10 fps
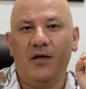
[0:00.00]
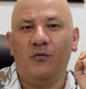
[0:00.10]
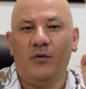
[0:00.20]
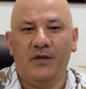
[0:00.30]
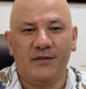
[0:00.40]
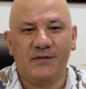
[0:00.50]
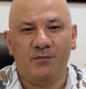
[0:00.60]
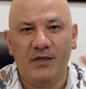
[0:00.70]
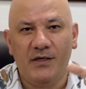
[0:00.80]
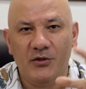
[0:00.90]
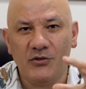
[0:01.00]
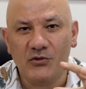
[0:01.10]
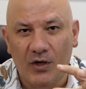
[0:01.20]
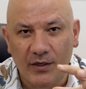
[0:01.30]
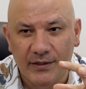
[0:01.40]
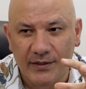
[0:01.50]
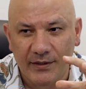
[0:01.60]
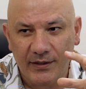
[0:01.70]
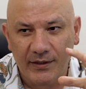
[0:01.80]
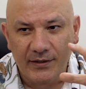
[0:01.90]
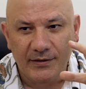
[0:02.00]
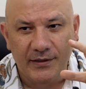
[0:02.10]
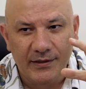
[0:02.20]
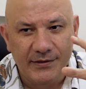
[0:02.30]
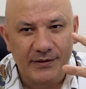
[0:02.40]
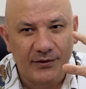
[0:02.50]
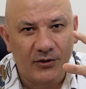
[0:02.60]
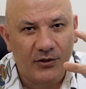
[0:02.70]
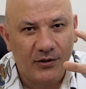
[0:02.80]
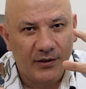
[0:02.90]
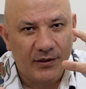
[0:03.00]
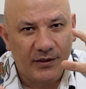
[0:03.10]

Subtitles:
when the speaker is talking, the listener